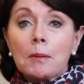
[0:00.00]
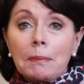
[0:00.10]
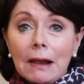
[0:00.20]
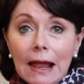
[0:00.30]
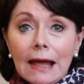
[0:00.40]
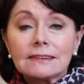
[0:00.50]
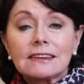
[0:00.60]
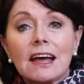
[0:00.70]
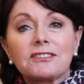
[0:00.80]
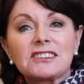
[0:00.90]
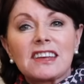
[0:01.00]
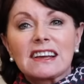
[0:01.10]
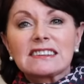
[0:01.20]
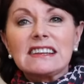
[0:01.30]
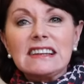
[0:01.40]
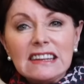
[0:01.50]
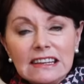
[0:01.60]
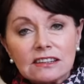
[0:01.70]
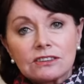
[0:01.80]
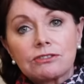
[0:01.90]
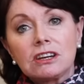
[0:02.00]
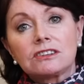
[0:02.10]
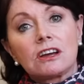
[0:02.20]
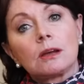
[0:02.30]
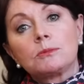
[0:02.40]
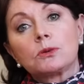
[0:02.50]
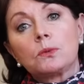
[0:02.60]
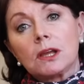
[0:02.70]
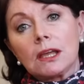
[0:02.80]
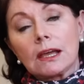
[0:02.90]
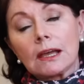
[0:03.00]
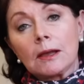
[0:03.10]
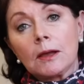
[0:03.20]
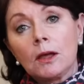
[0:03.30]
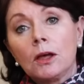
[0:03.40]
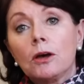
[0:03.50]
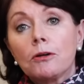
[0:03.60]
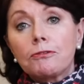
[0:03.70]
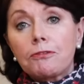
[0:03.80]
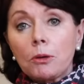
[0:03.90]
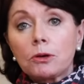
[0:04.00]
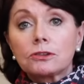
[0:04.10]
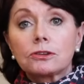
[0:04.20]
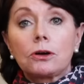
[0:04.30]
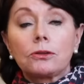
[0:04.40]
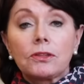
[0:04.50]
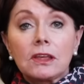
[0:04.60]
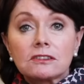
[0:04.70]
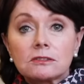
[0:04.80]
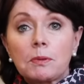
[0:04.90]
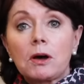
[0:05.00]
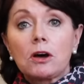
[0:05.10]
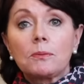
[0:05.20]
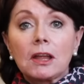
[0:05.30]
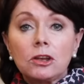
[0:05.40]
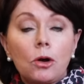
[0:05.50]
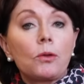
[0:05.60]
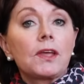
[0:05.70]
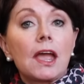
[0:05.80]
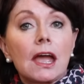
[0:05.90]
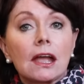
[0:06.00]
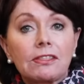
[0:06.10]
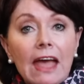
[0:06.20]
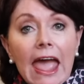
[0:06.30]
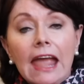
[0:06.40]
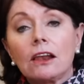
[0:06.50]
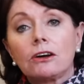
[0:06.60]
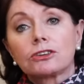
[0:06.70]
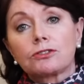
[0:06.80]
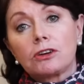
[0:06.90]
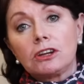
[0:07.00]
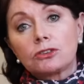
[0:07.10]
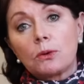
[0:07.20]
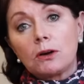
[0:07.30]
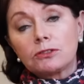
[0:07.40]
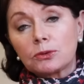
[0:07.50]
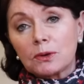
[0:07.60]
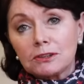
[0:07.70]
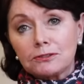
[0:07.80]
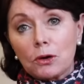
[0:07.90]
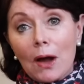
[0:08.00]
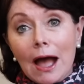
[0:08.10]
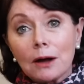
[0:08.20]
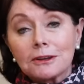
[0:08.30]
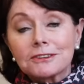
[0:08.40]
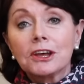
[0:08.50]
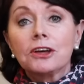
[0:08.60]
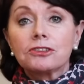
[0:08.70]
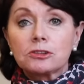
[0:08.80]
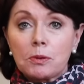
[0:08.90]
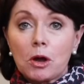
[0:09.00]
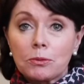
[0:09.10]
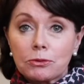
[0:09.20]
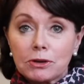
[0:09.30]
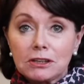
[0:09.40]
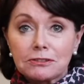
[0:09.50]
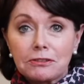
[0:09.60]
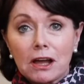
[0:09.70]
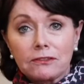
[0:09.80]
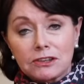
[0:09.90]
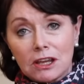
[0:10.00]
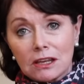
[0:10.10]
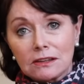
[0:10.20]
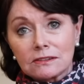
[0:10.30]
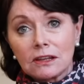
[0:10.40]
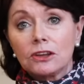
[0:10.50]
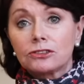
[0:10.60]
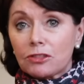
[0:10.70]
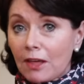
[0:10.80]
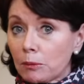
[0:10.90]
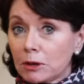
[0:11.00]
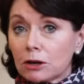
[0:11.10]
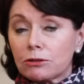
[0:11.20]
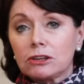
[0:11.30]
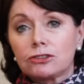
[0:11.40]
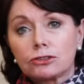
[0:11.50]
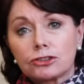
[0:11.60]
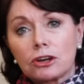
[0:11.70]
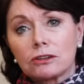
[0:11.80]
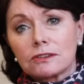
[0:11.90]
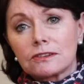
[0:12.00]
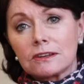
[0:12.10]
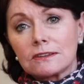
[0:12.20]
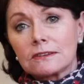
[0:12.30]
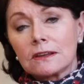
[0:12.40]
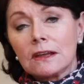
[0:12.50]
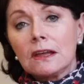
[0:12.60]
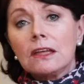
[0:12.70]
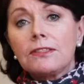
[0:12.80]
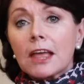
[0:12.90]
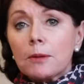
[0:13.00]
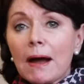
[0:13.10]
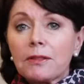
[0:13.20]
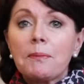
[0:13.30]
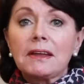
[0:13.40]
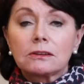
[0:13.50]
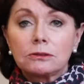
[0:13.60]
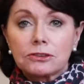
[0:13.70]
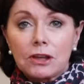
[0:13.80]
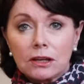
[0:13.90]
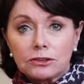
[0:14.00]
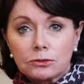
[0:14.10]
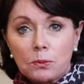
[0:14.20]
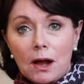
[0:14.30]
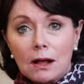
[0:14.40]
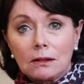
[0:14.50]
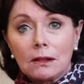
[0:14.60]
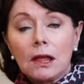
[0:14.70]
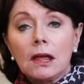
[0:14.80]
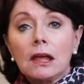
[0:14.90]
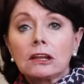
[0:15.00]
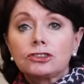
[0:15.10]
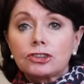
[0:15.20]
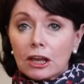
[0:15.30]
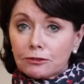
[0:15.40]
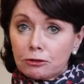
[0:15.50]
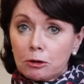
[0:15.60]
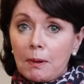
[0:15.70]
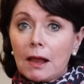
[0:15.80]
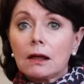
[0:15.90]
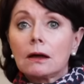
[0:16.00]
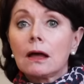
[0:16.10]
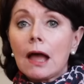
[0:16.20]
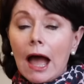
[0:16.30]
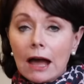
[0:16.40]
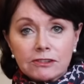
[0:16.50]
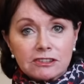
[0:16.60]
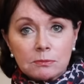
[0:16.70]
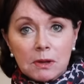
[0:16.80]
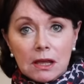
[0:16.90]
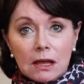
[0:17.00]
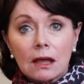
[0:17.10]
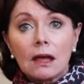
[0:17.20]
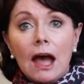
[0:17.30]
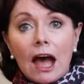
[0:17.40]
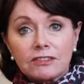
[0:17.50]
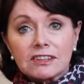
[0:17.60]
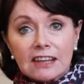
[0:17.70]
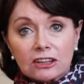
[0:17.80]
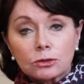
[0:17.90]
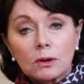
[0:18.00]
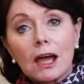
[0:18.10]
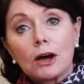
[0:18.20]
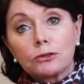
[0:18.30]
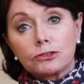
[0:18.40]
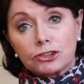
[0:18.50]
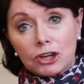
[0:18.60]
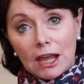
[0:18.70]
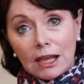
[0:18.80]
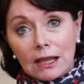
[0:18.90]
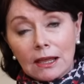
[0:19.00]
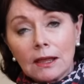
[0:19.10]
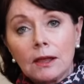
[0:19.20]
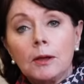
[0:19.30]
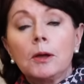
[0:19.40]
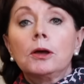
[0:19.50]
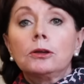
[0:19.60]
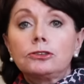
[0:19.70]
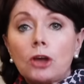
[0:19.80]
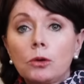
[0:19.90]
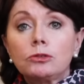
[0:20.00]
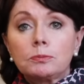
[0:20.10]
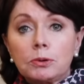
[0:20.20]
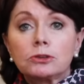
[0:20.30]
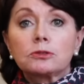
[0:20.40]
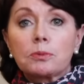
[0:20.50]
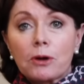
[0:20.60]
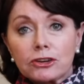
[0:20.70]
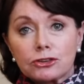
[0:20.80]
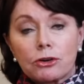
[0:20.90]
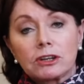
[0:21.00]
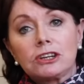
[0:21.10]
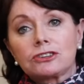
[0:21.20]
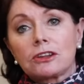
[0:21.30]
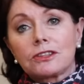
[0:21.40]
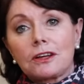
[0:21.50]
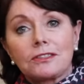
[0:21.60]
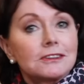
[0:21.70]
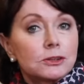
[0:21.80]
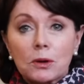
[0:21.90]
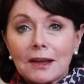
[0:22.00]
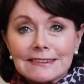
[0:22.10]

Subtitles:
Plan to have sex at least 3 times a week. Focus on the sperm and not the egg. The egg lasts for only 12 to 24 hours, the sperm 3 to 5 days, so that will increase your chances. Think about the medical side as well. Check for rubella, have a smear, have a sexual health check. Don't put pressure on each other. This is what I